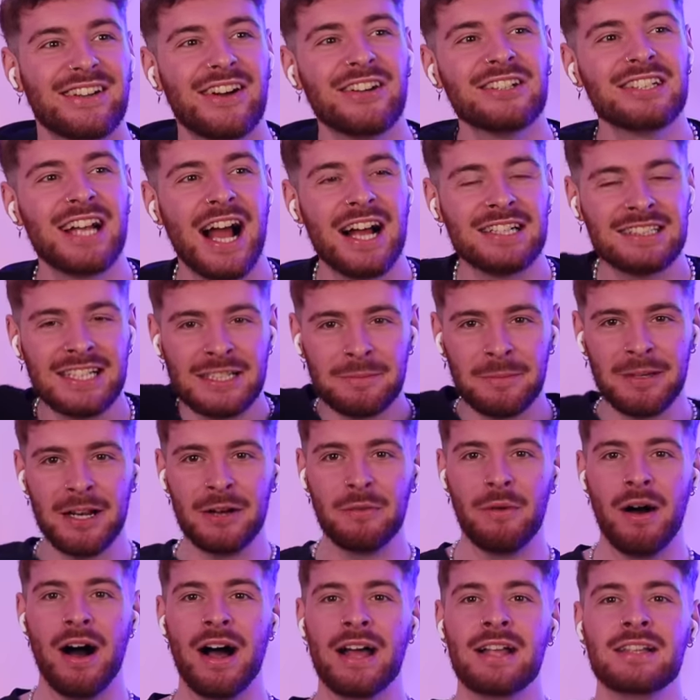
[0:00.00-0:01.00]
God, guys, it's been a
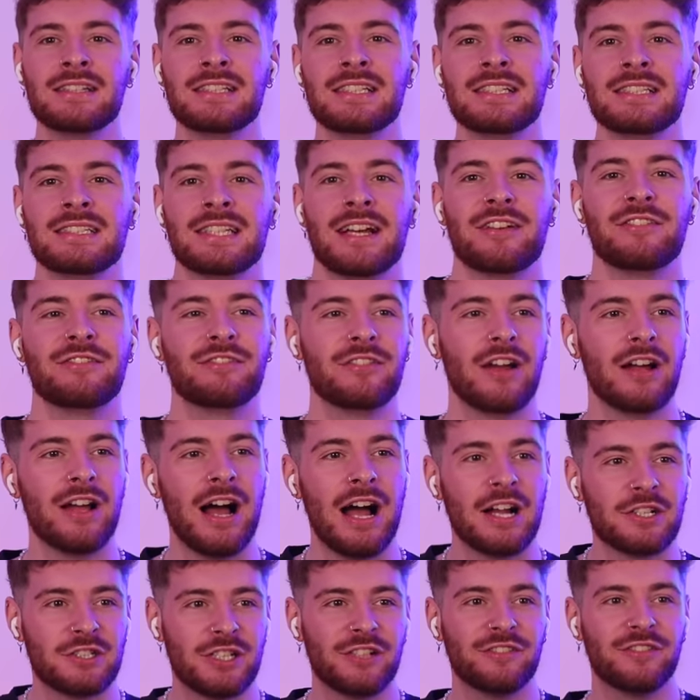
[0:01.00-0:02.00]
while since I've
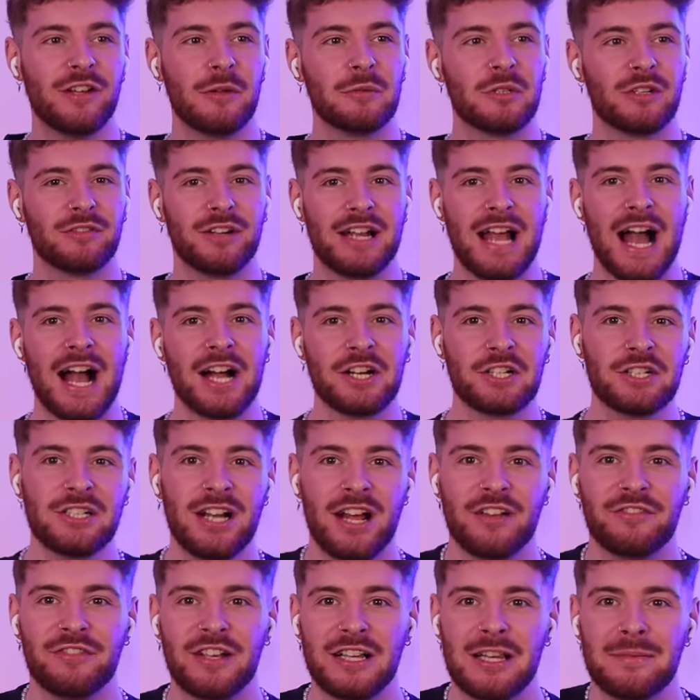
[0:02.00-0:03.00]
actually filmed a reaction.
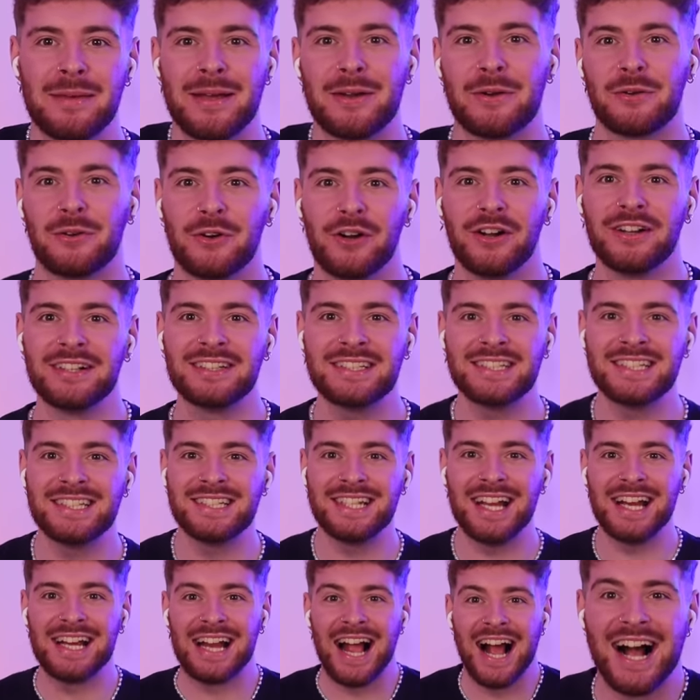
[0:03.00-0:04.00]
I feel a bit
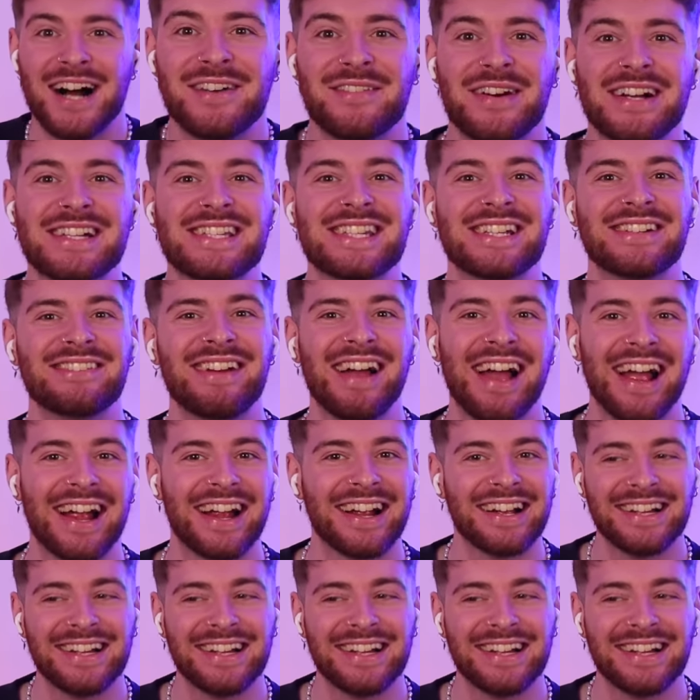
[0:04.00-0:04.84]
rusty. How am I doing?